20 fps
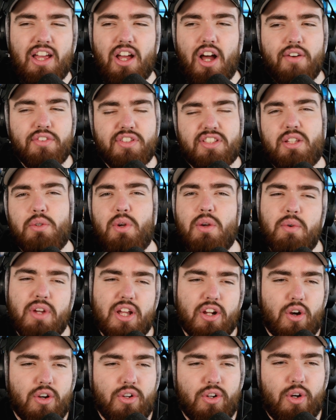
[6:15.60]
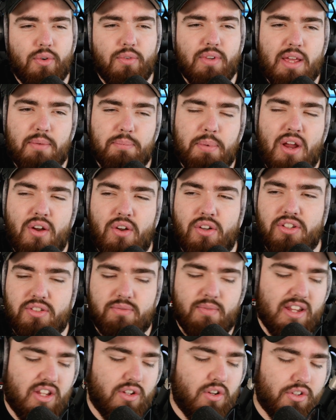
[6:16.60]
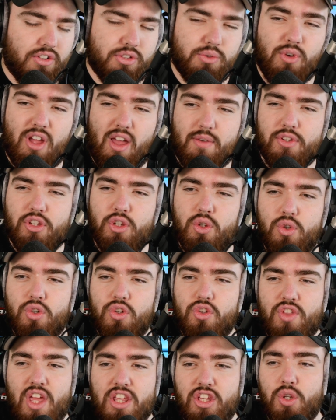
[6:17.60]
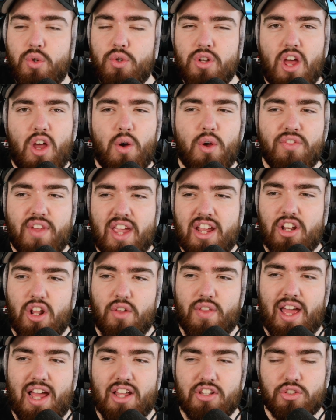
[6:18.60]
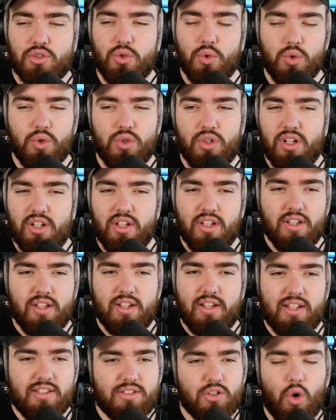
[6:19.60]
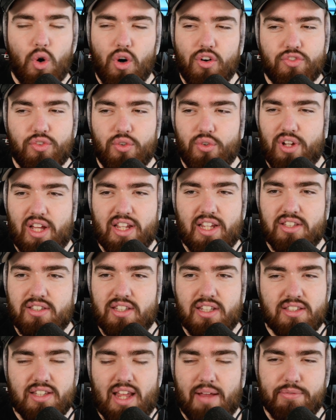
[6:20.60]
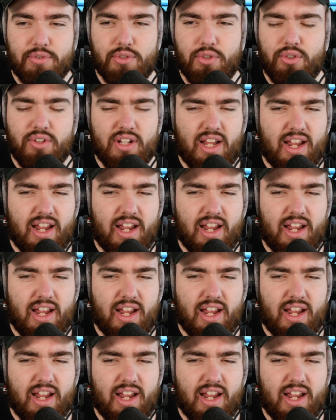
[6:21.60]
obviously, when we're growing up, like, parents make you not swear, but you know, and they know that at school it's awful. Like, it's absolute,